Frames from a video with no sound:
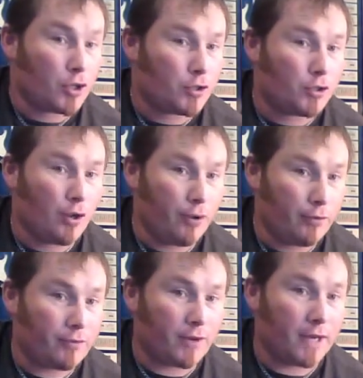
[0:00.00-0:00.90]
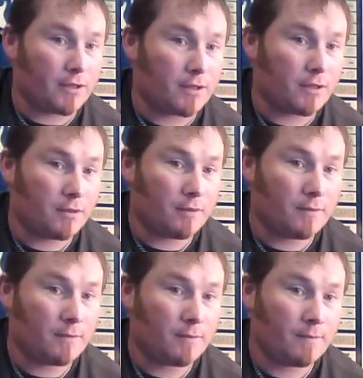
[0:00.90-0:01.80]
2 frets
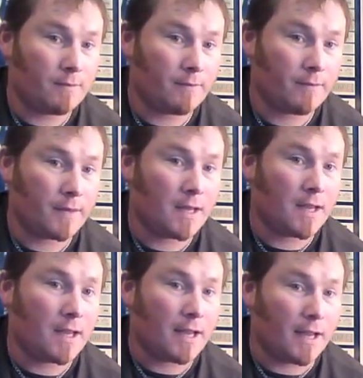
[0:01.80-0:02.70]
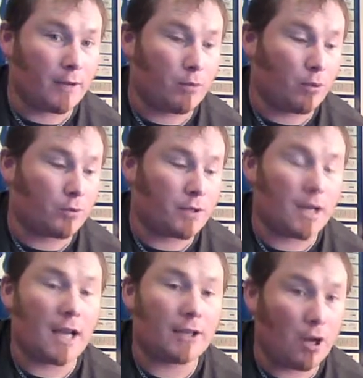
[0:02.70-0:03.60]
equals
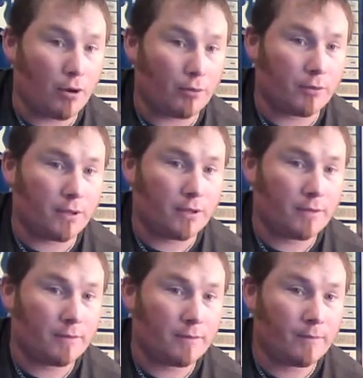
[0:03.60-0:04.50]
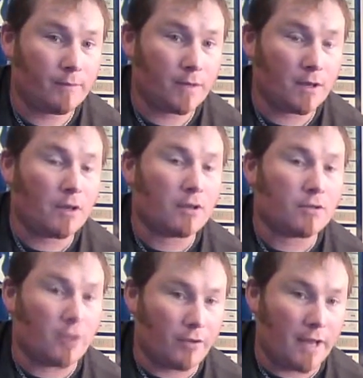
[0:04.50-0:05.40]
a tone.
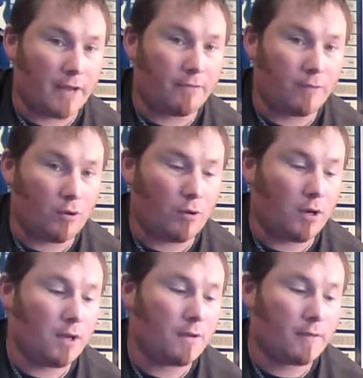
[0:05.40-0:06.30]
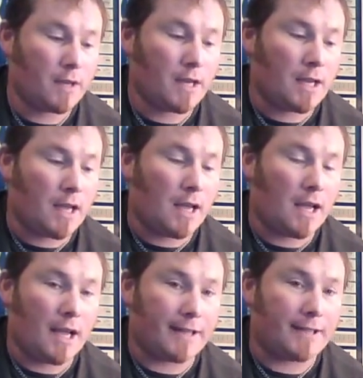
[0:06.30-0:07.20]
So therefore,
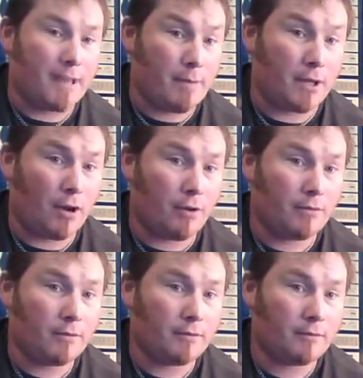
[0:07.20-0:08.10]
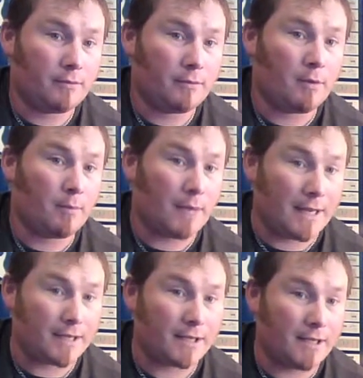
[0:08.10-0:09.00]
a semitone
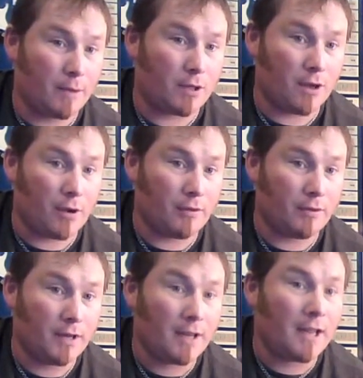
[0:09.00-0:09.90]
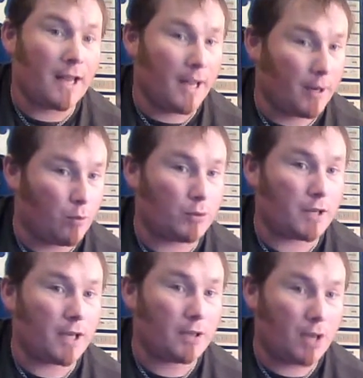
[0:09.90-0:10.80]
plus a semitone equals
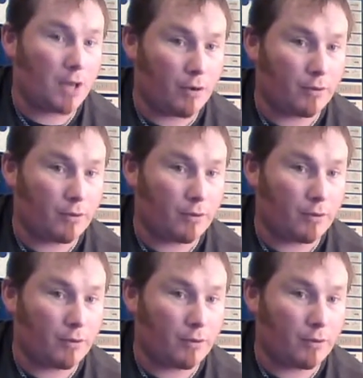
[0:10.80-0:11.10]
a tone.